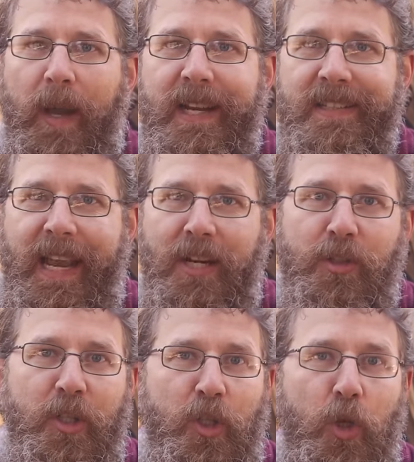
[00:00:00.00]
weight is
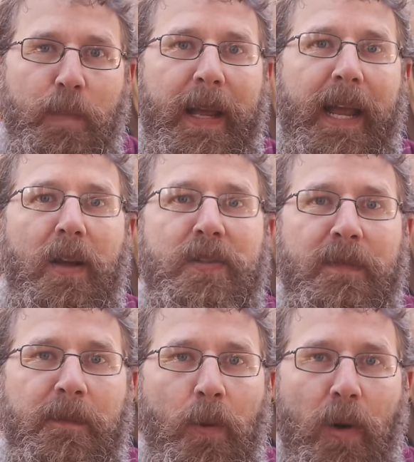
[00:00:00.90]
actually two pounds
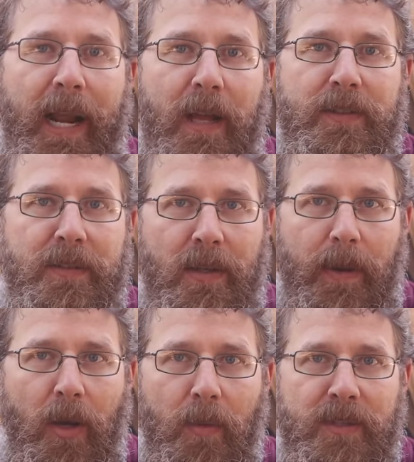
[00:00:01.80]
and four ounces on
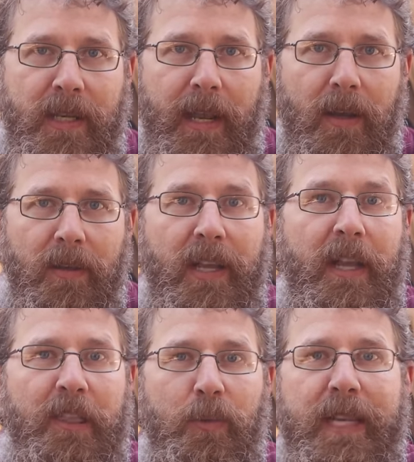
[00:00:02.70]
my home scale,
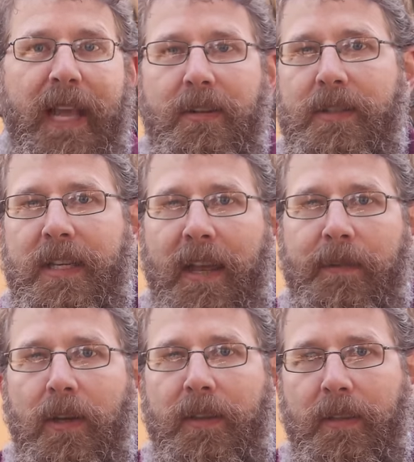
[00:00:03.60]
three ounces
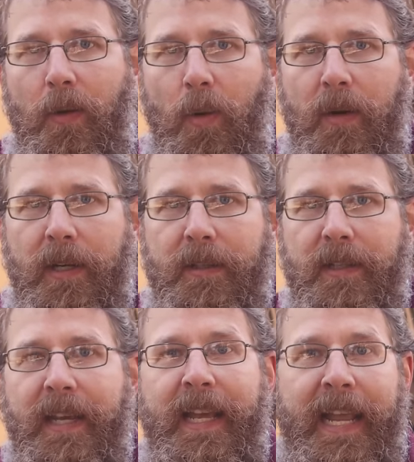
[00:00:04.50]
heavier than the Hornet.
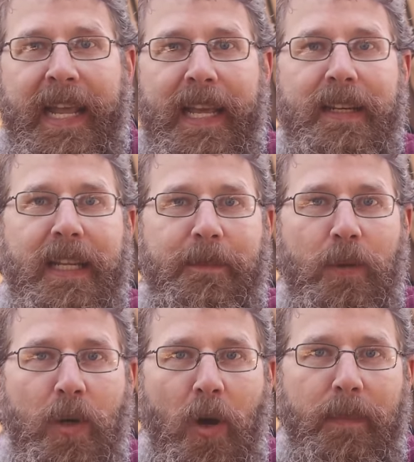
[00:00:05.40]
And if
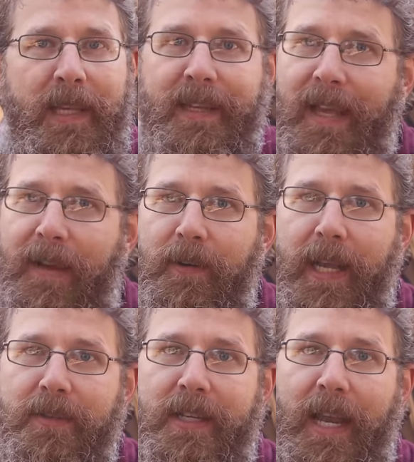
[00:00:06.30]
you know me, every
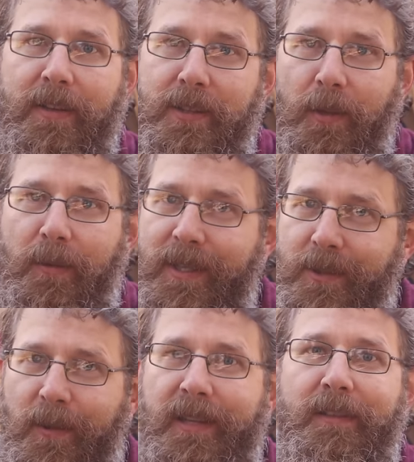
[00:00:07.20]
ounce counts, so
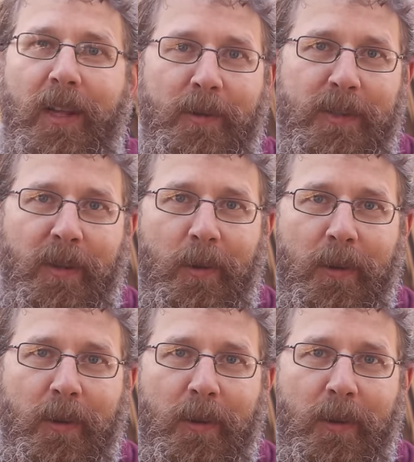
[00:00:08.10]
this one goes to the